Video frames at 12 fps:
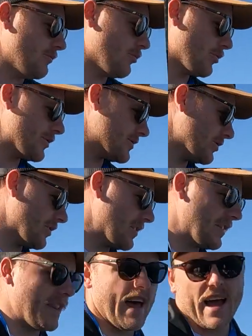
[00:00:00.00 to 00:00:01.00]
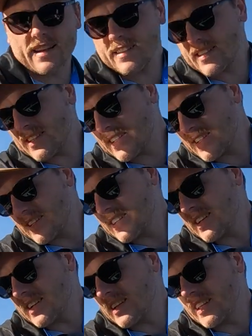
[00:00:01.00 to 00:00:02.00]
Water's not that
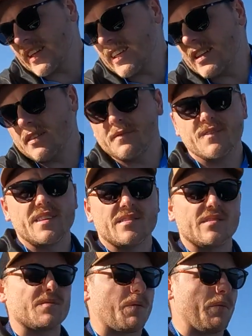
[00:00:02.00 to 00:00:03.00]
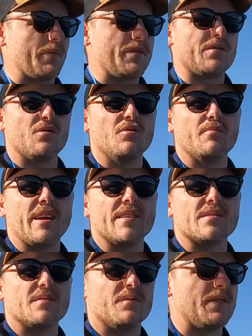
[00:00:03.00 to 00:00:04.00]
clear. The viz is probably 2
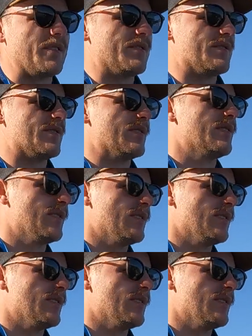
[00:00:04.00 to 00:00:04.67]
meters of viz,